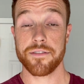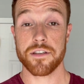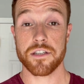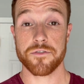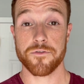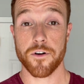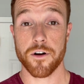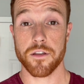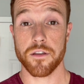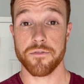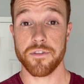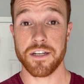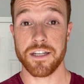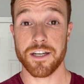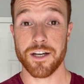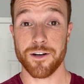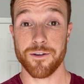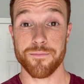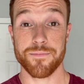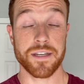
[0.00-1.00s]
this far in the
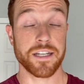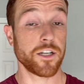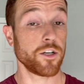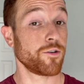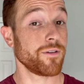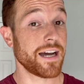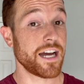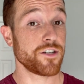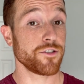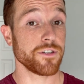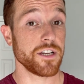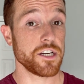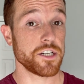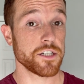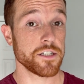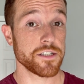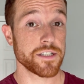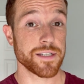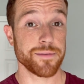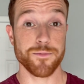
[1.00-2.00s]
video, then
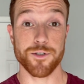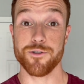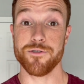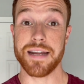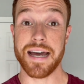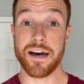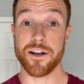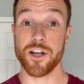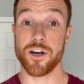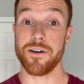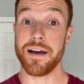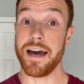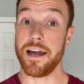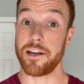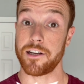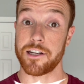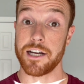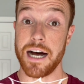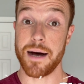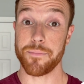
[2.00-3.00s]
congratulations. You now know how
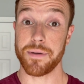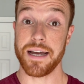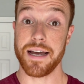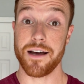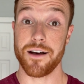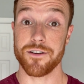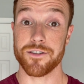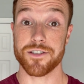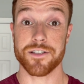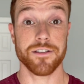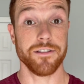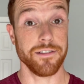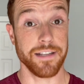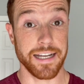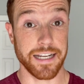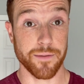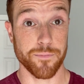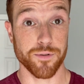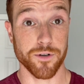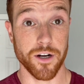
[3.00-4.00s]
to comp a house
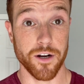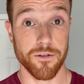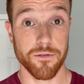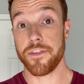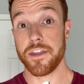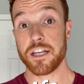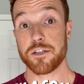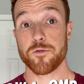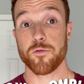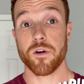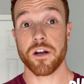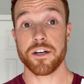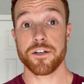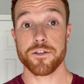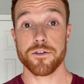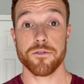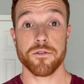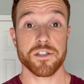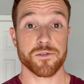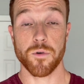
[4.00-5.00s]
like a pro. Things we want to
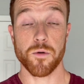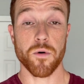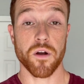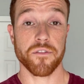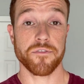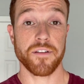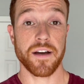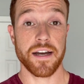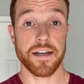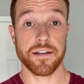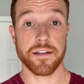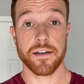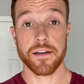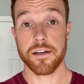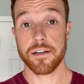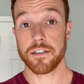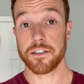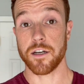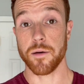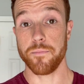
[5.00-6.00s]
do is we want to find
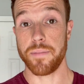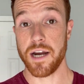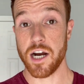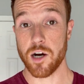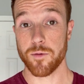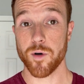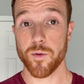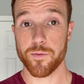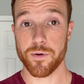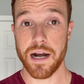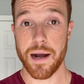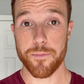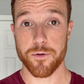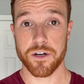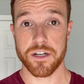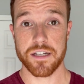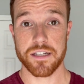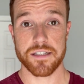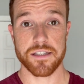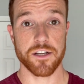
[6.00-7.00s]
comparable
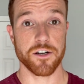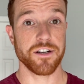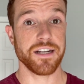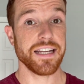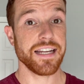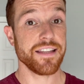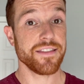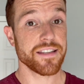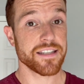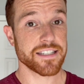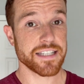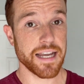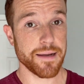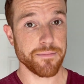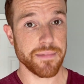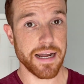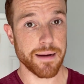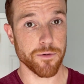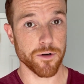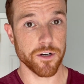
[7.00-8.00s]
properties that are in the
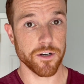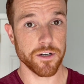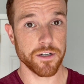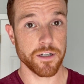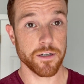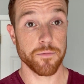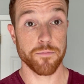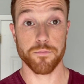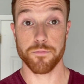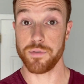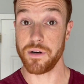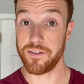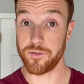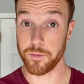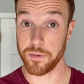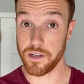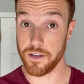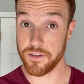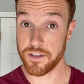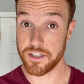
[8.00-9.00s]
same neighborhood,
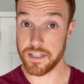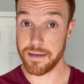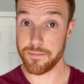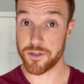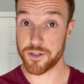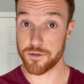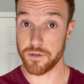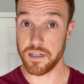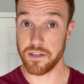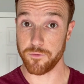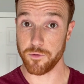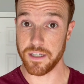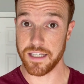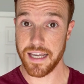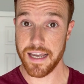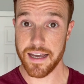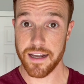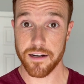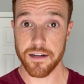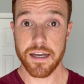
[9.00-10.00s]
preferably on the same street if we
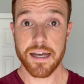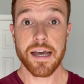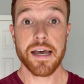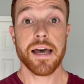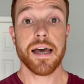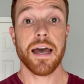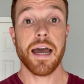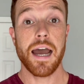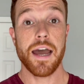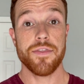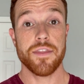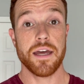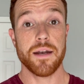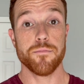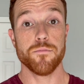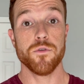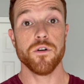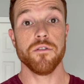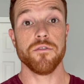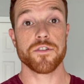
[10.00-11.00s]
can, and then
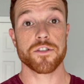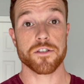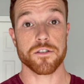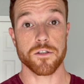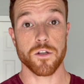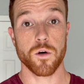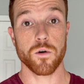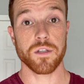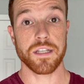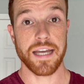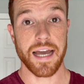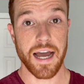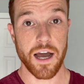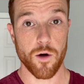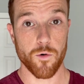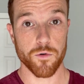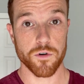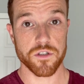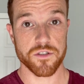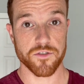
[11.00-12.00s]
move slowly
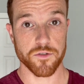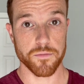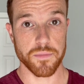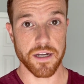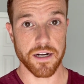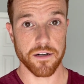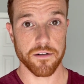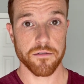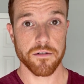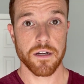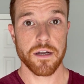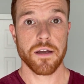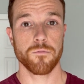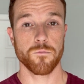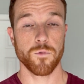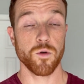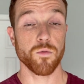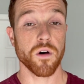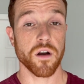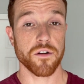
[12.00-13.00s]
outwards from there.
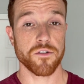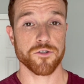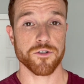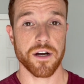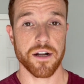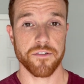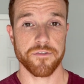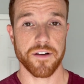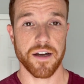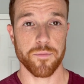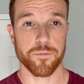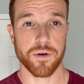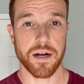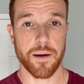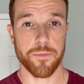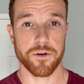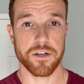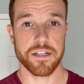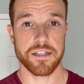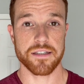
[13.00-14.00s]
We want to try to find
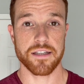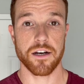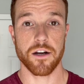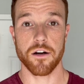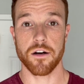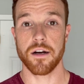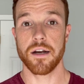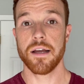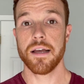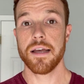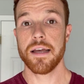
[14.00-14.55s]
properties that are